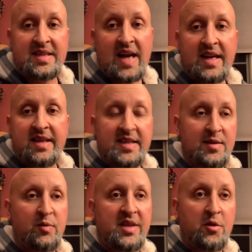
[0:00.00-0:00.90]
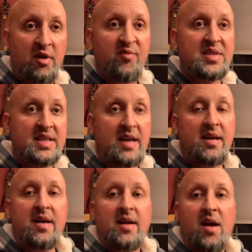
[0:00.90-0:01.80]
on these with the 12%
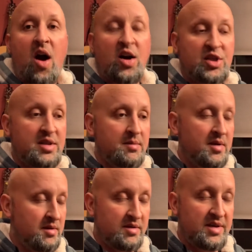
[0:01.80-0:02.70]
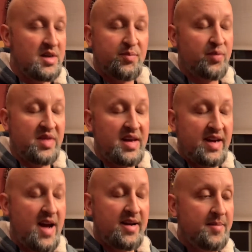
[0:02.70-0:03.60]
auctioneer thing
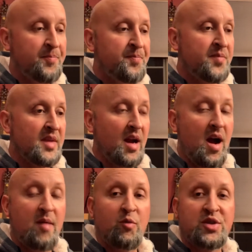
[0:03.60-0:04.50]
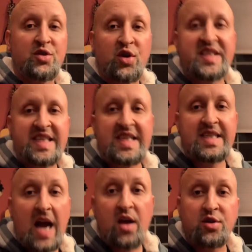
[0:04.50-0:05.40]
on it um, was
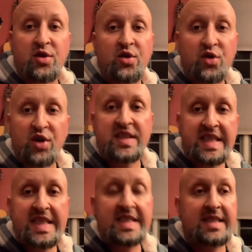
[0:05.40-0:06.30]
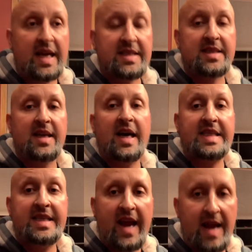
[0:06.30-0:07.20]
$13.13 a
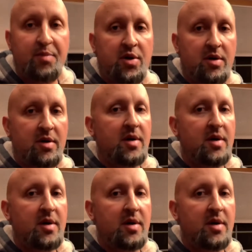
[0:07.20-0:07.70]
table.